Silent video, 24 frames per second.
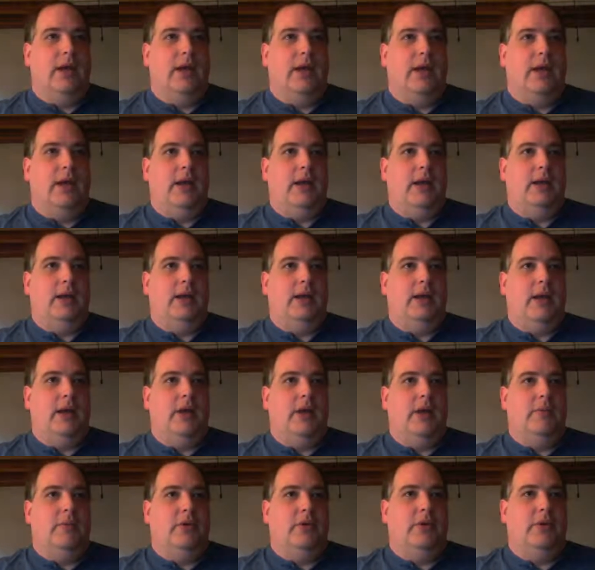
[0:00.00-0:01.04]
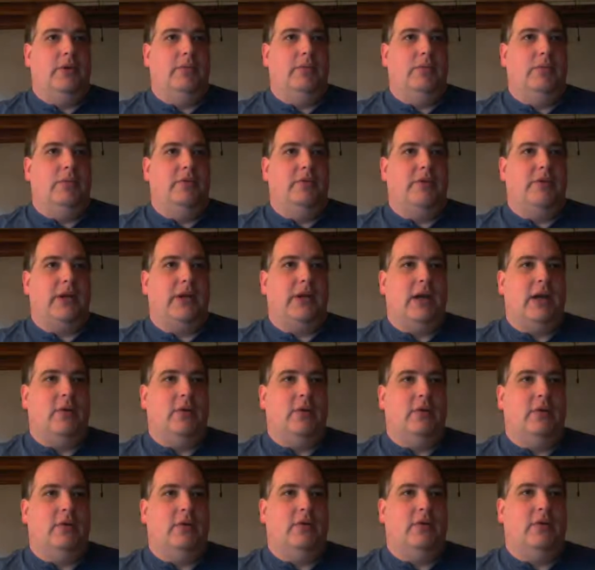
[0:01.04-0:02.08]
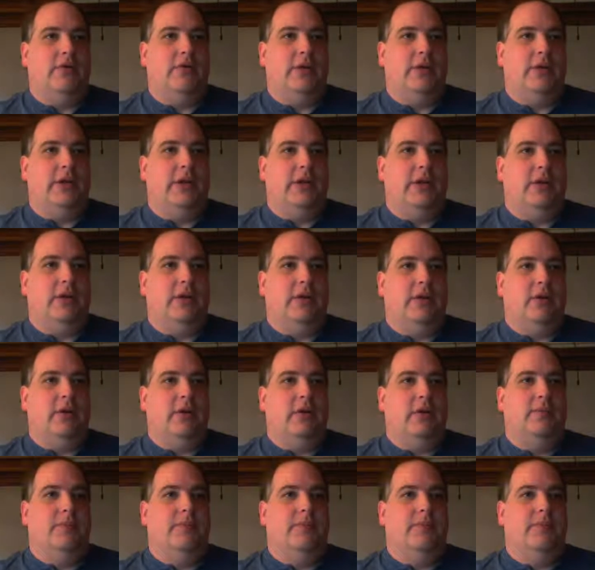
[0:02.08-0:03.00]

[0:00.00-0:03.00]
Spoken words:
and I'm going to move it out over here.